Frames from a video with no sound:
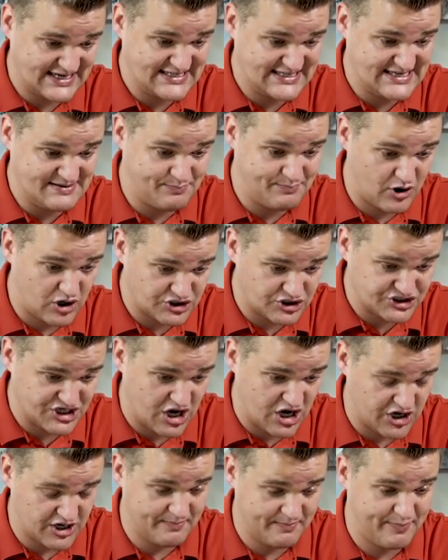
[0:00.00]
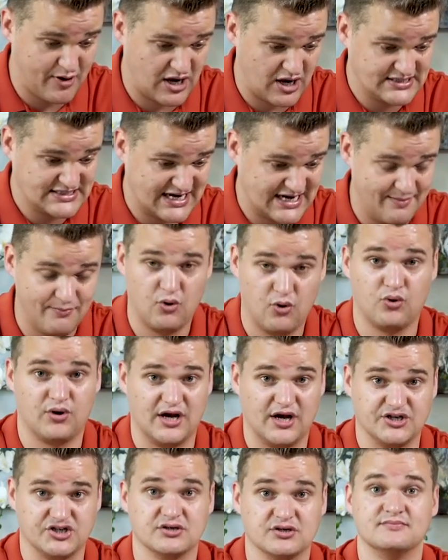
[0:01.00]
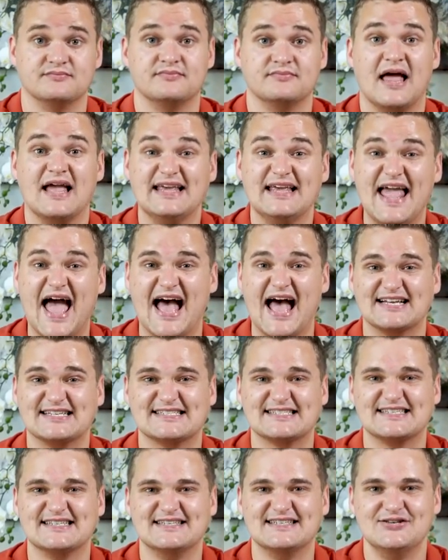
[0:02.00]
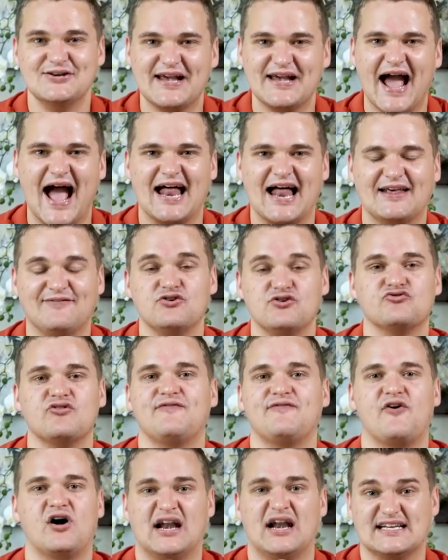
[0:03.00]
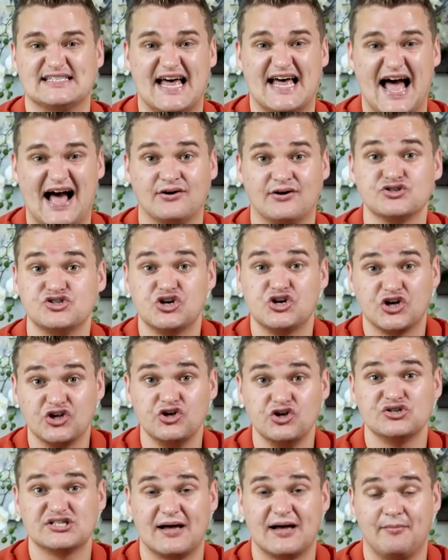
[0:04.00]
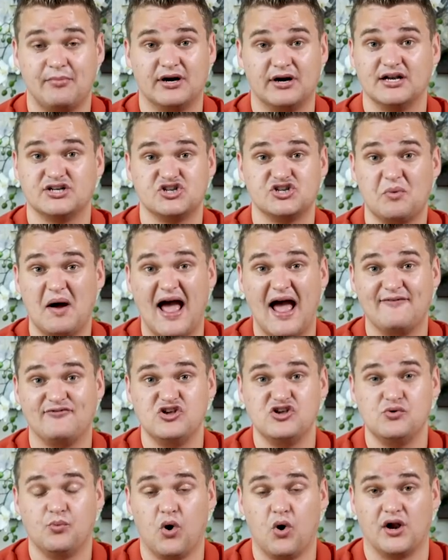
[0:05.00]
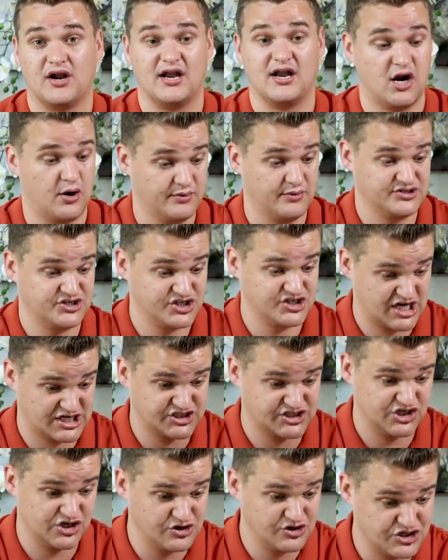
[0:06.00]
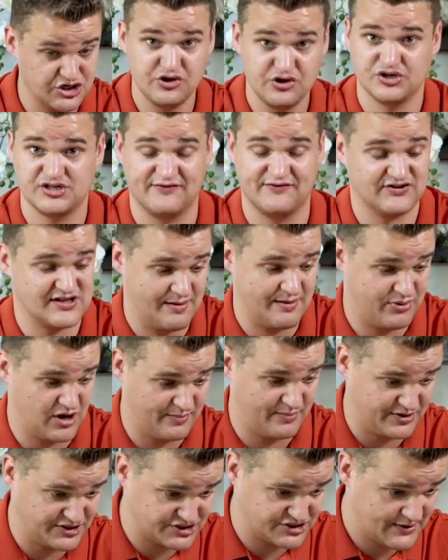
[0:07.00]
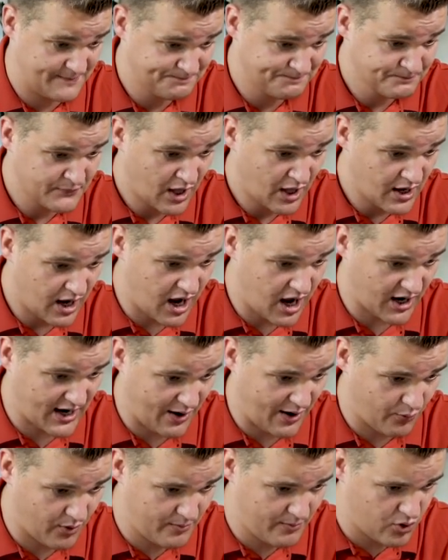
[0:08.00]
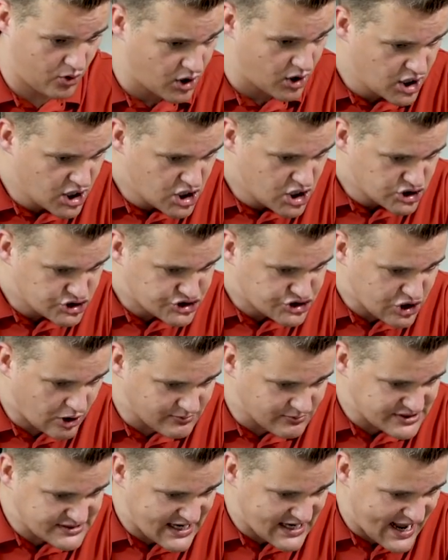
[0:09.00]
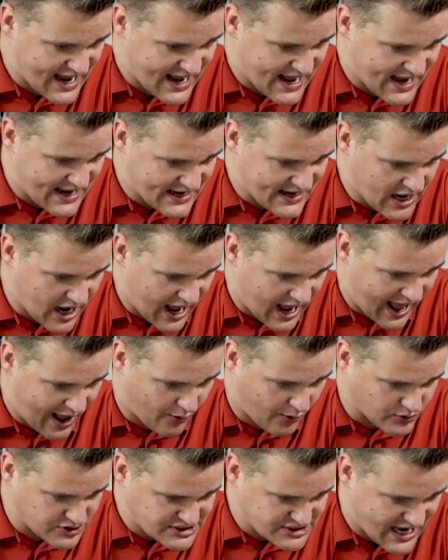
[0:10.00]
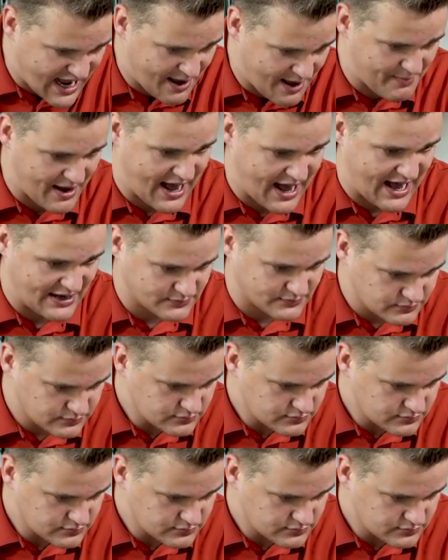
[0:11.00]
a deposit on a buy-to-let mortgage? Yes, you can. If you refinance a house, you can use that money to do whatever you want, and I would suggest that you do use it for that purpose. Uh, okay, one more. Some say Altama.